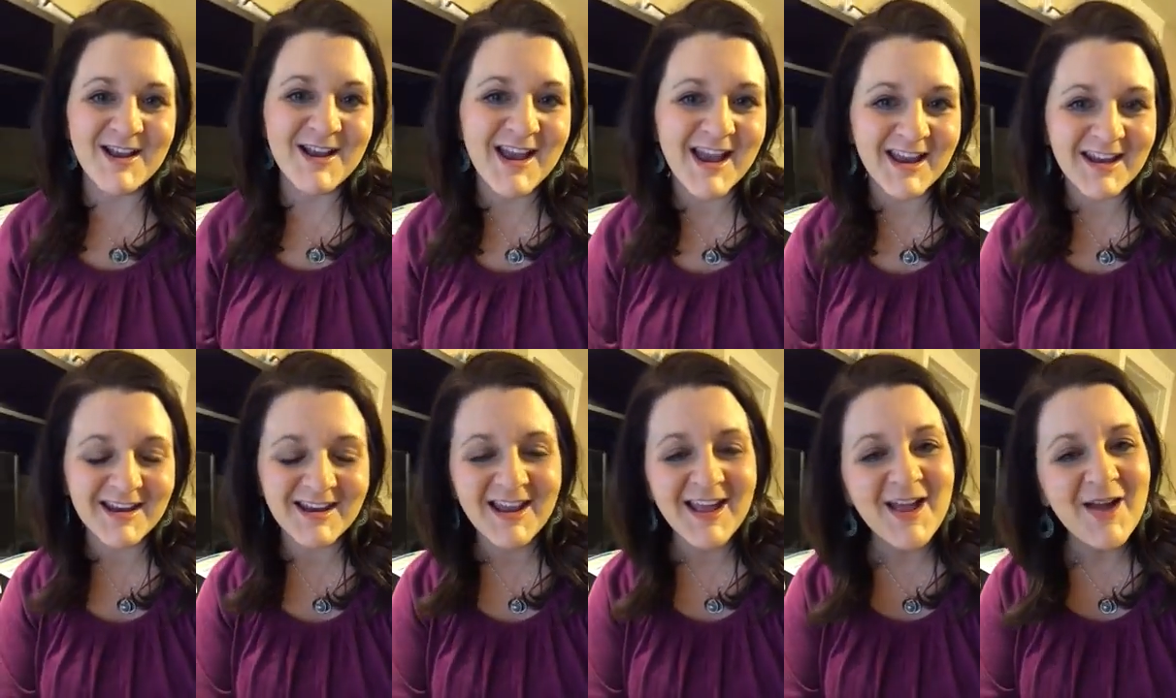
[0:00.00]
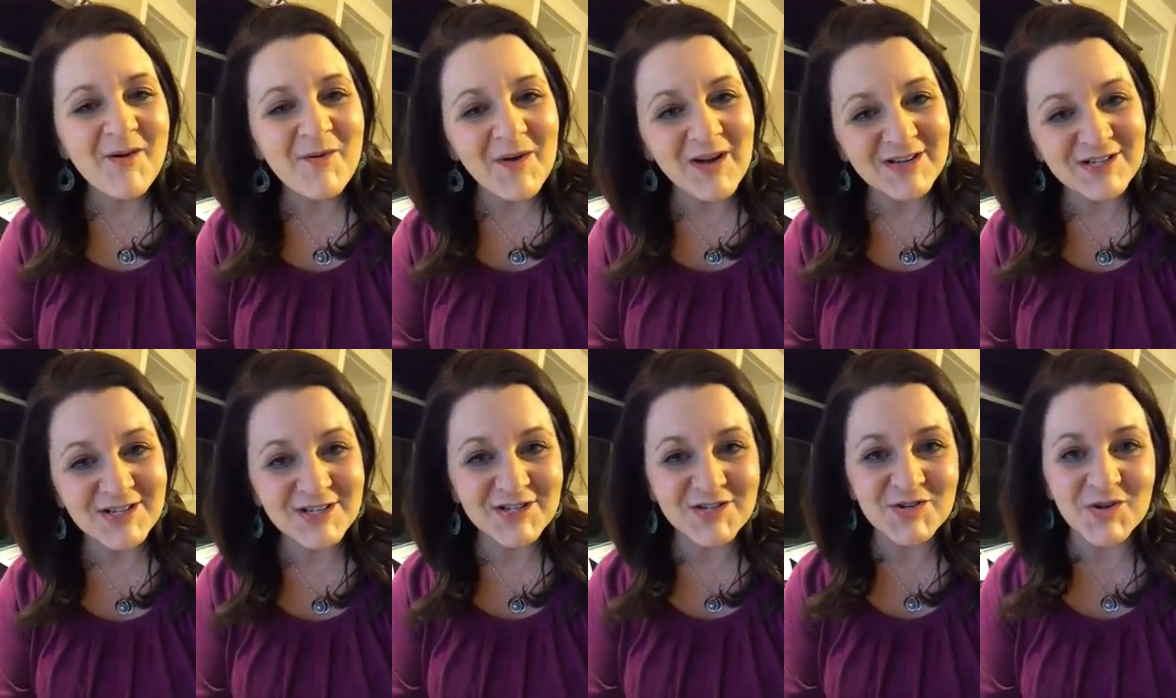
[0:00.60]
and
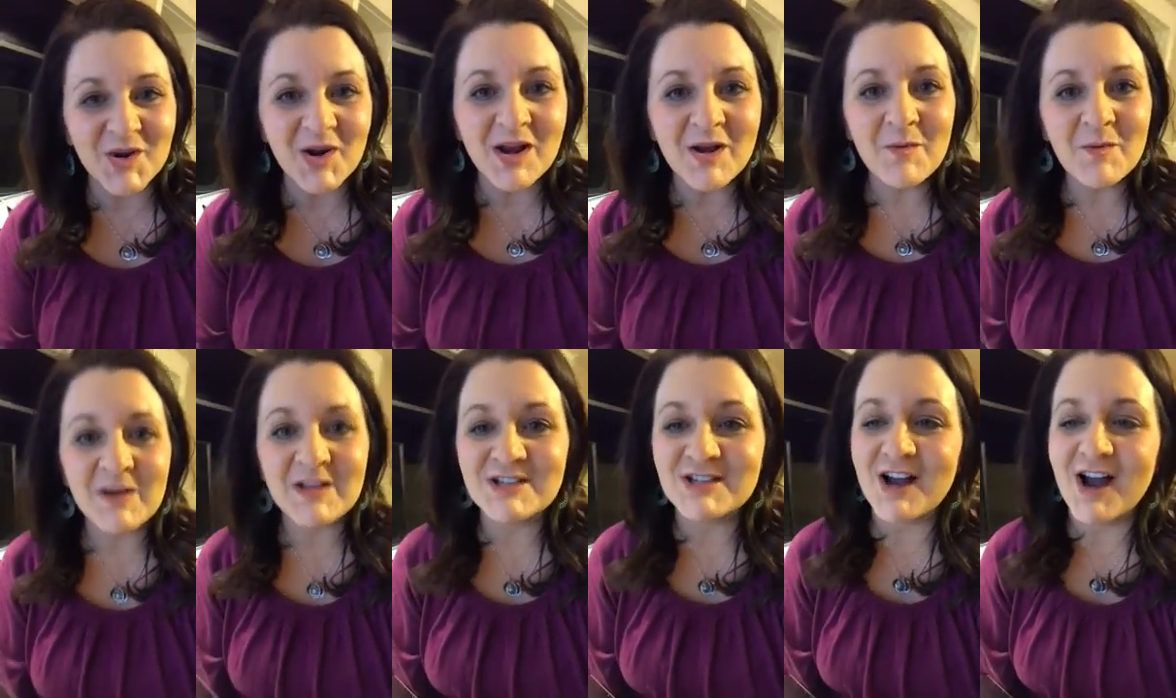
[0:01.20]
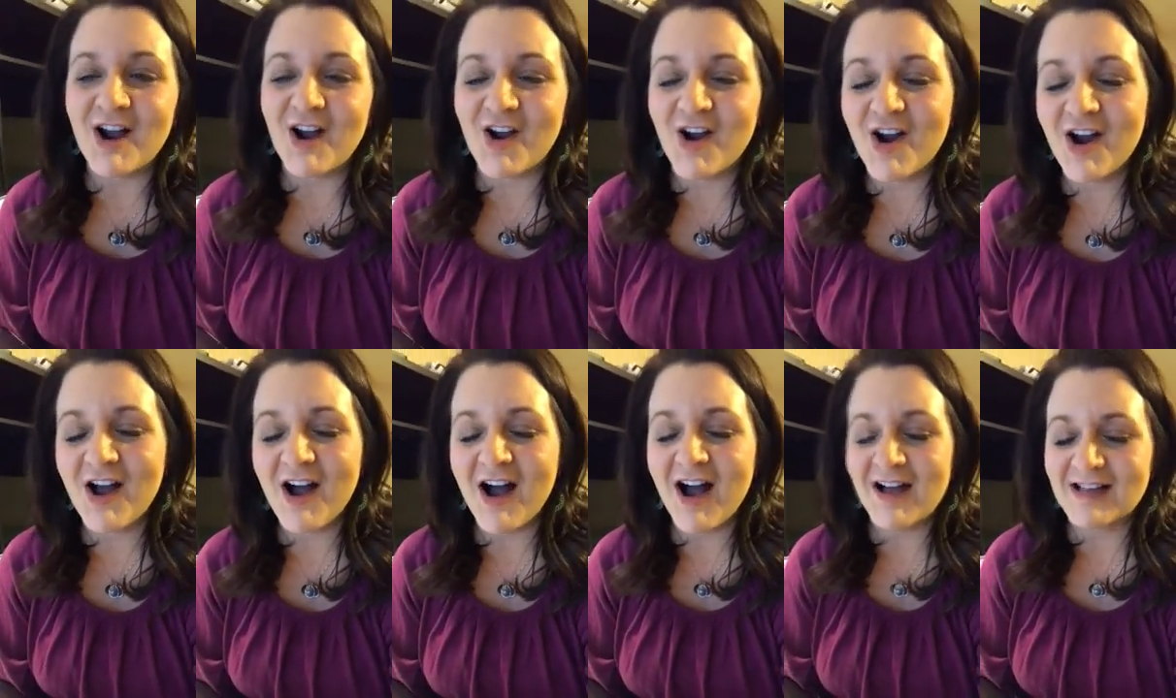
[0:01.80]
watching Dora, which are
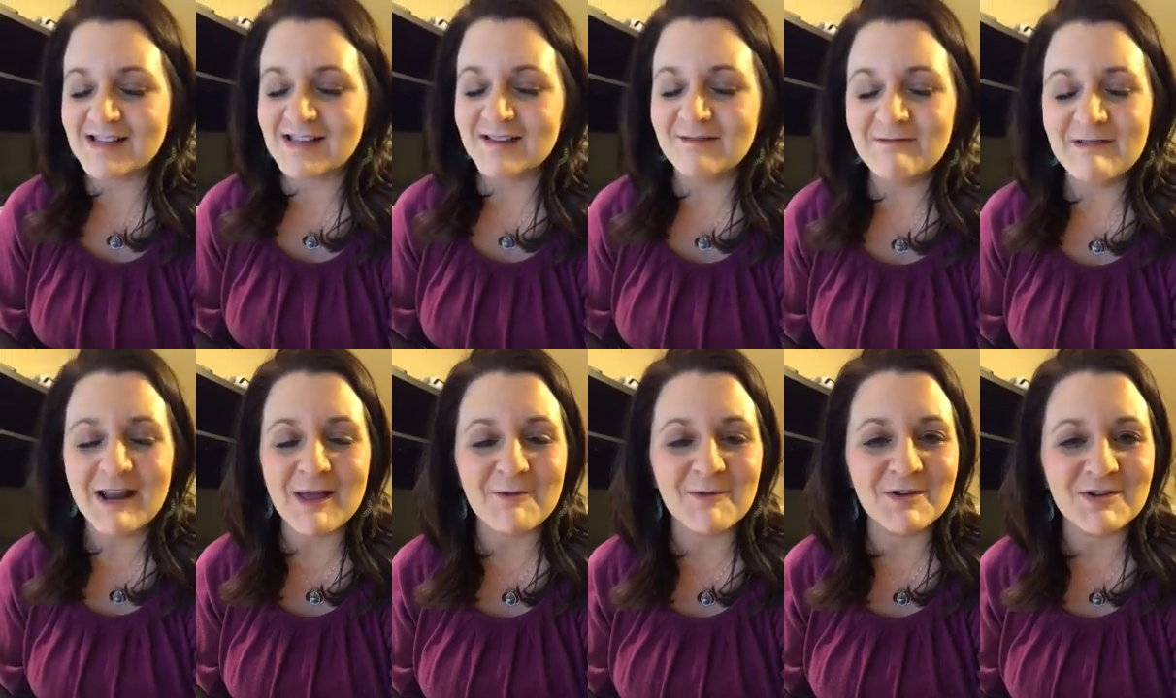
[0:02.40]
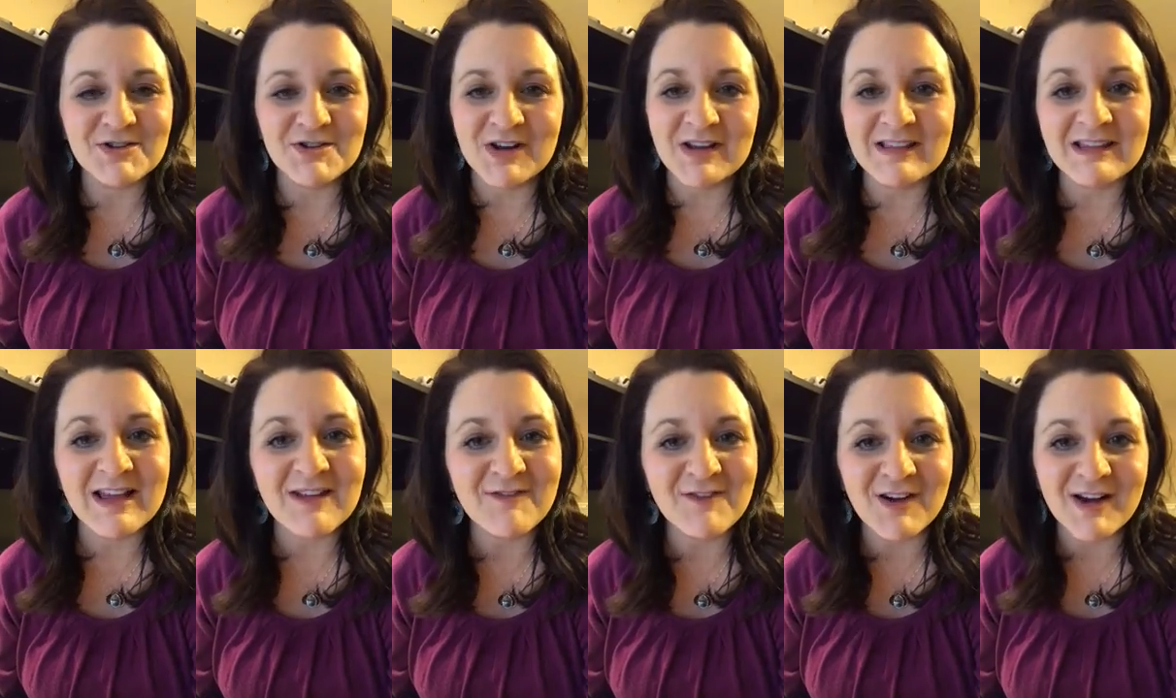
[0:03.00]
awesome, and I wouldn't trade
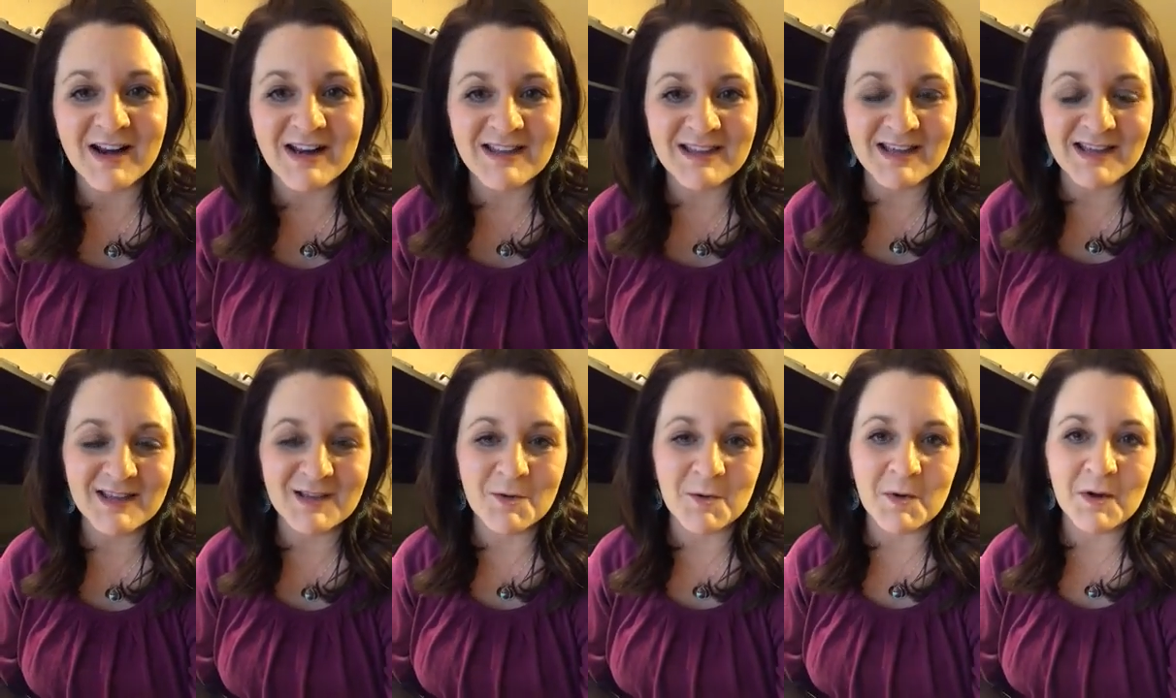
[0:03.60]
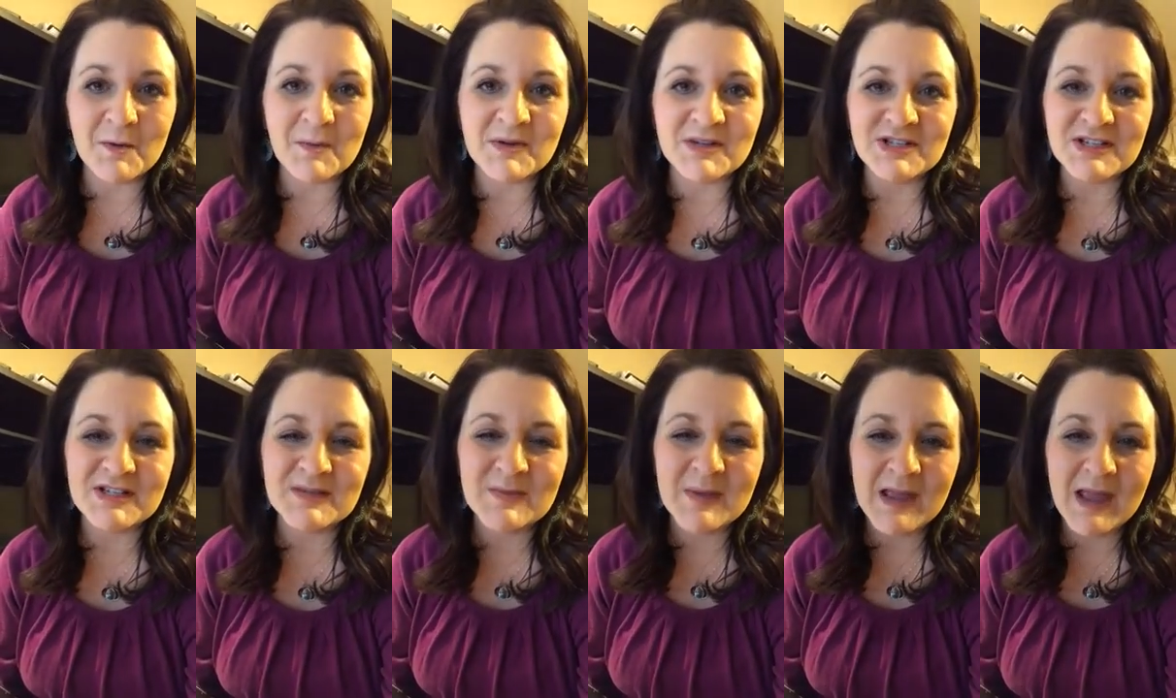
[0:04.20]
that for anything in the world, but
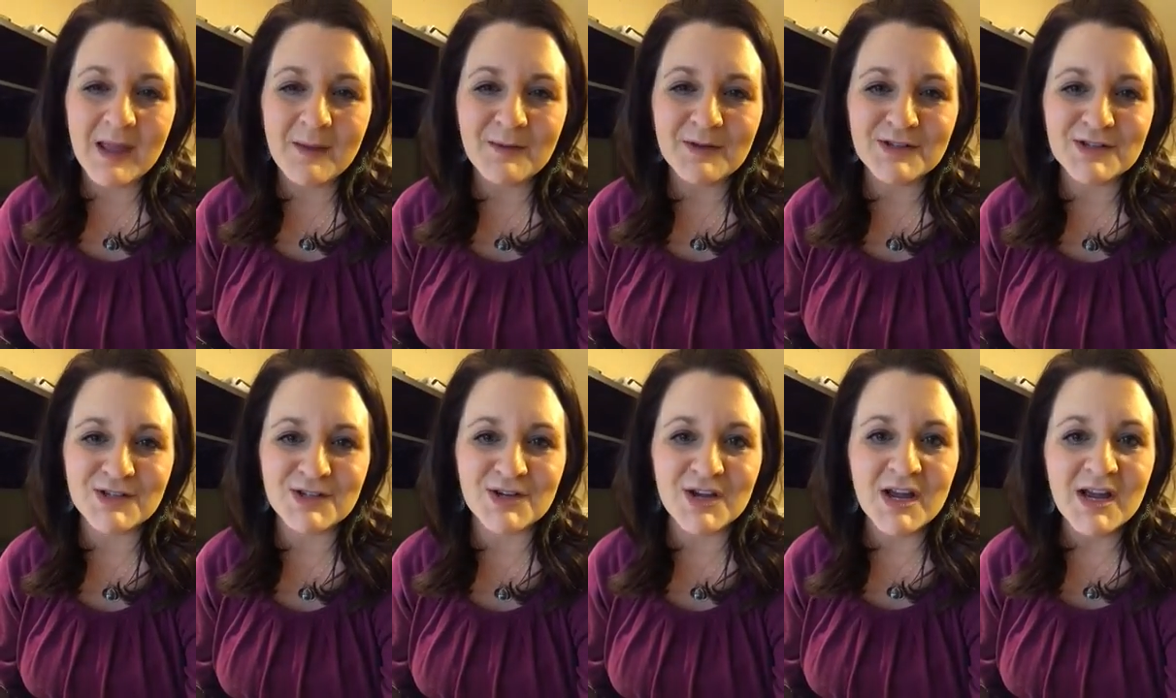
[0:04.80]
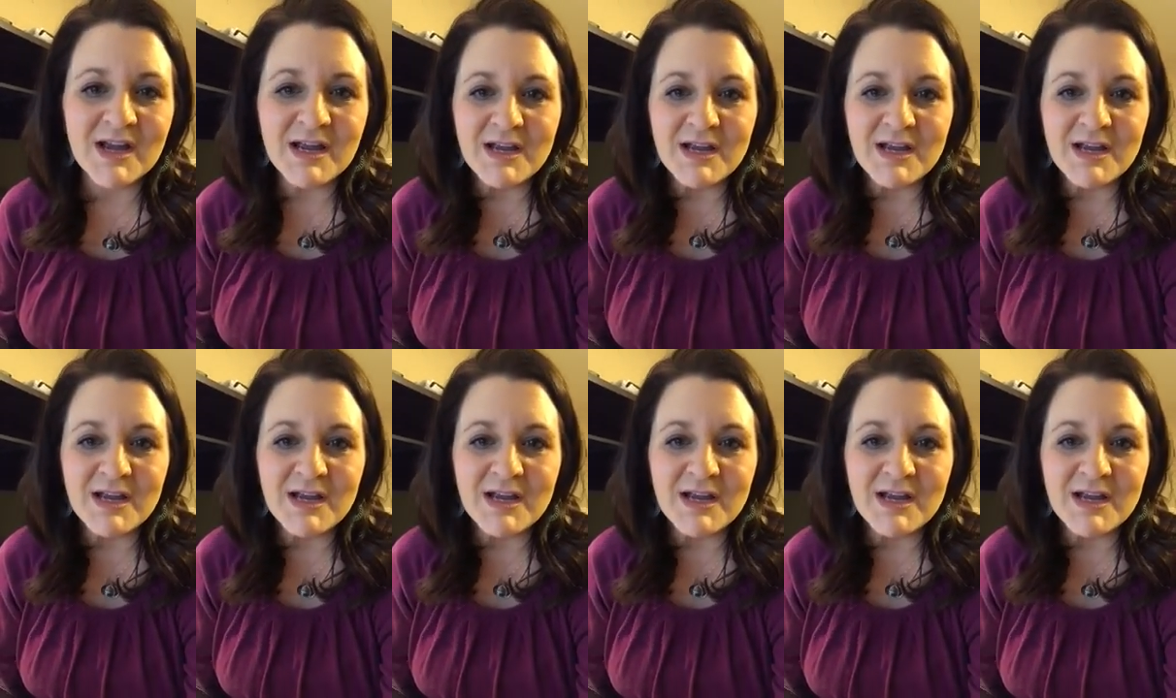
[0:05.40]
just being able to